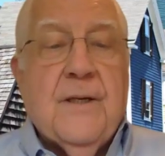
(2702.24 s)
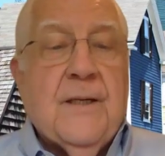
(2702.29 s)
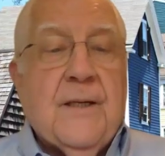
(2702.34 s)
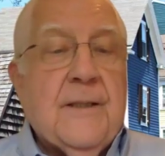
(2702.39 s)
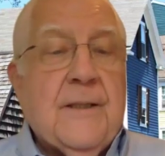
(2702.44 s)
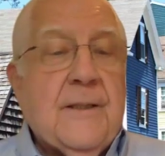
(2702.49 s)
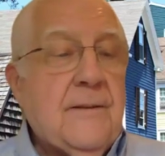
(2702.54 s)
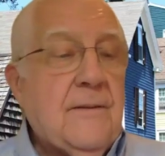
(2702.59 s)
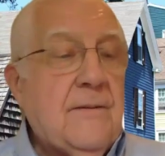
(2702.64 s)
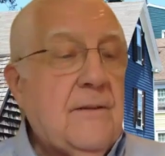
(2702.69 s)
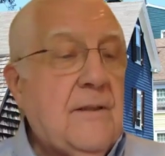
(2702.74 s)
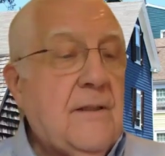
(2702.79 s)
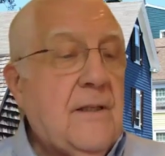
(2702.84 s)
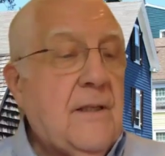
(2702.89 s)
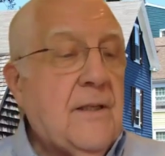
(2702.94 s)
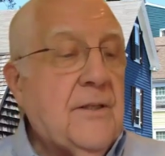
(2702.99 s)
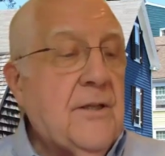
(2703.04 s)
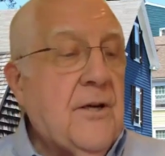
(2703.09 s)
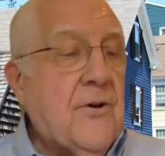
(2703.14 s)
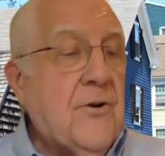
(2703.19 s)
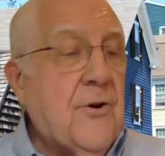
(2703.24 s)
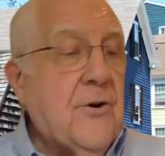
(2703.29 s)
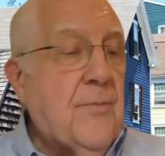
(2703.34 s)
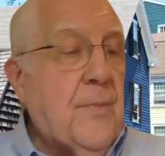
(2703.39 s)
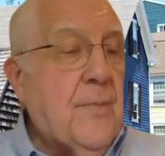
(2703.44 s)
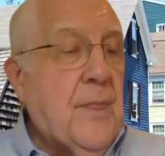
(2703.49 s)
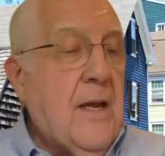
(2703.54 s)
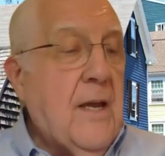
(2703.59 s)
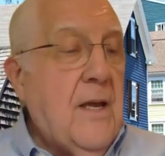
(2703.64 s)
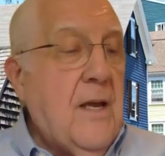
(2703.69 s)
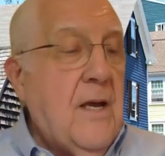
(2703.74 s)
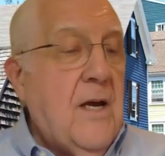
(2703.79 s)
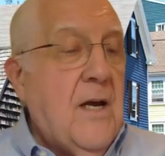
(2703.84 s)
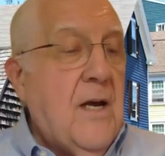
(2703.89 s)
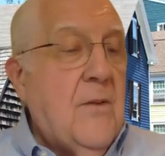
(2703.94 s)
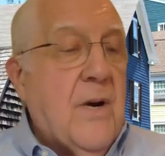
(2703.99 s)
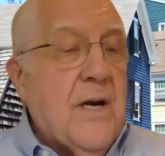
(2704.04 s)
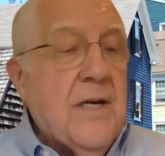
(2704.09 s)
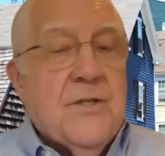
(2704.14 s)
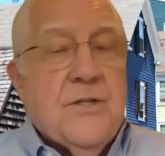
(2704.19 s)
uh, a donor,
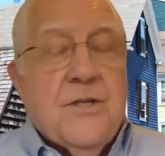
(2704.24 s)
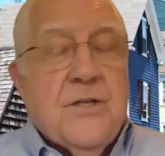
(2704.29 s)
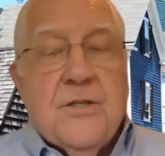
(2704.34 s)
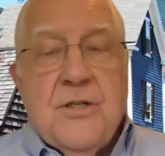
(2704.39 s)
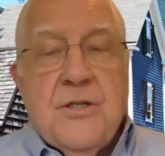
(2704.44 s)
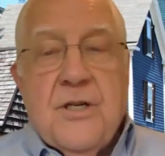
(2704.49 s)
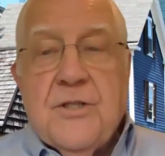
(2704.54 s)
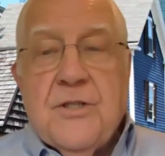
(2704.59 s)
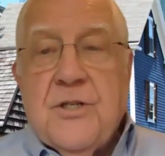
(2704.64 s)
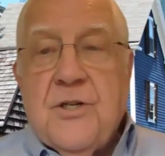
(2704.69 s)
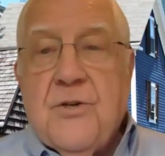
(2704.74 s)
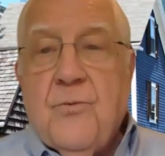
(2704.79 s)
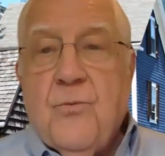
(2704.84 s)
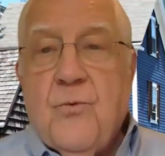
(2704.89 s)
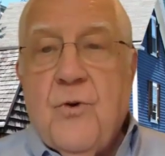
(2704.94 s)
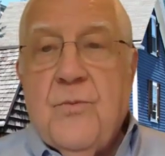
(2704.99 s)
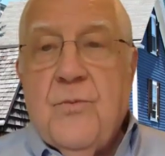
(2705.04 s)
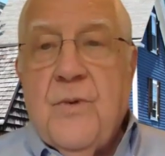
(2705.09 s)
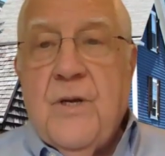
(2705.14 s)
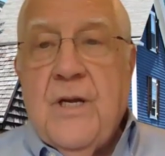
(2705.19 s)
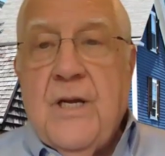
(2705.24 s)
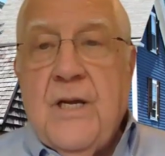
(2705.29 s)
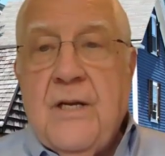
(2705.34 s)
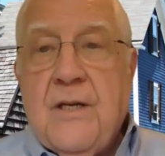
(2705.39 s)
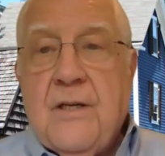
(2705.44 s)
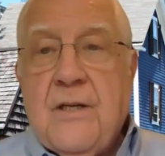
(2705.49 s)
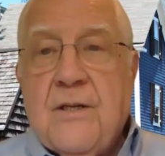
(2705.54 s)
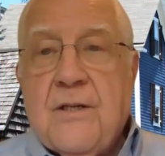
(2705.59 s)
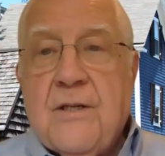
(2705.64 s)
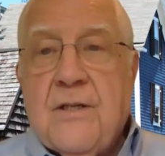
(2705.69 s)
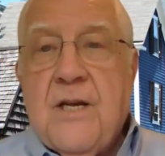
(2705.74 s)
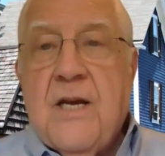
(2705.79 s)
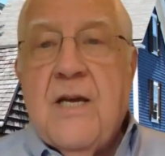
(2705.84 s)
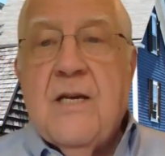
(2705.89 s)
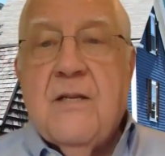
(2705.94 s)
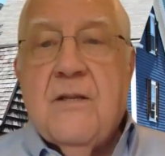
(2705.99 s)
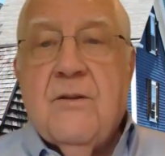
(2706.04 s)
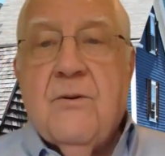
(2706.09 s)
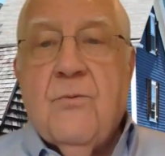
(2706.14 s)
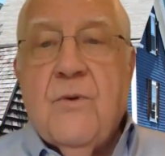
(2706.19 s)
my suggestion would be to
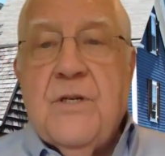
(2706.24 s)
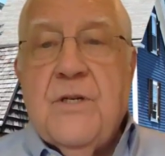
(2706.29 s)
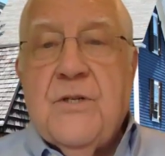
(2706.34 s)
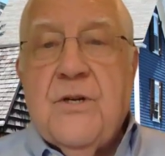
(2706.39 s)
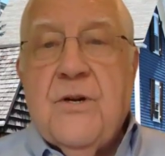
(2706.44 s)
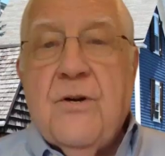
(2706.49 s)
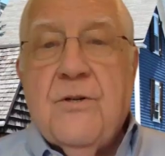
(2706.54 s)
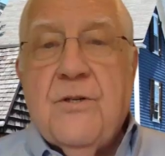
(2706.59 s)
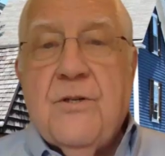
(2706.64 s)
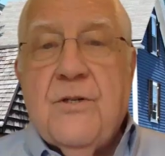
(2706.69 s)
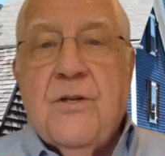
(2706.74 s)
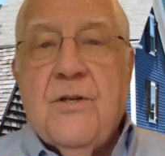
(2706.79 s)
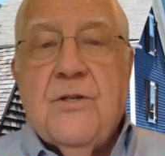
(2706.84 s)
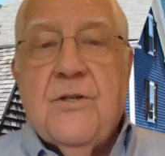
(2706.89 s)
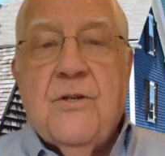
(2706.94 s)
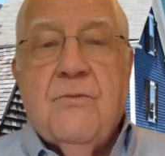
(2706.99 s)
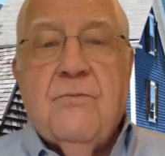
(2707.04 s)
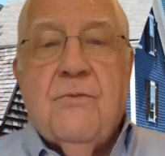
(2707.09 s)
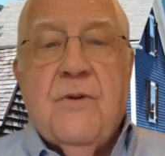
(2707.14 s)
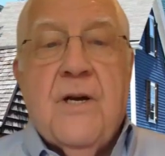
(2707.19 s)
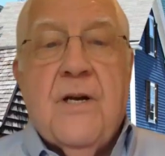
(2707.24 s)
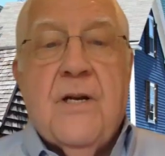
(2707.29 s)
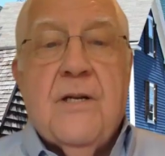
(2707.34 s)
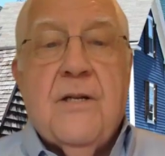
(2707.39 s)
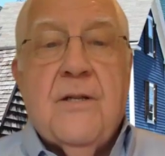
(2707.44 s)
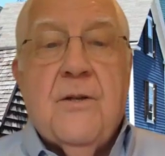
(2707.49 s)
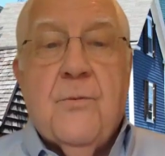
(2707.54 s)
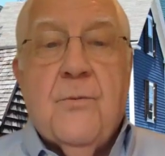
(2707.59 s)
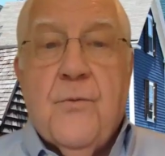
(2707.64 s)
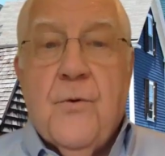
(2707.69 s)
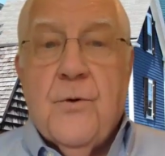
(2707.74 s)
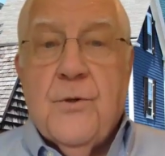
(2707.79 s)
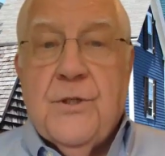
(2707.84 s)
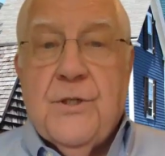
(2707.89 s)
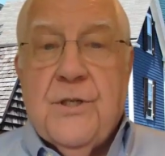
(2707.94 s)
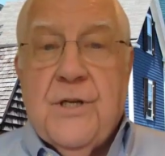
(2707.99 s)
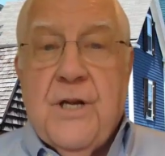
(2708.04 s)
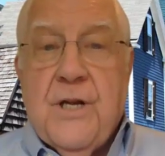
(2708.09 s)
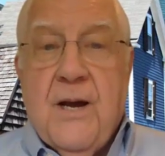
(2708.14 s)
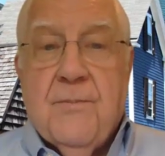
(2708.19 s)
take the research that you've done in the first
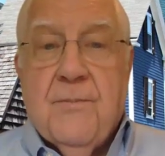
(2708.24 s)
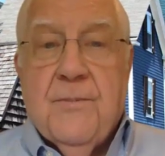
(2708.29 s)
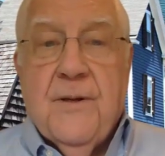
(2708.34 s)
step.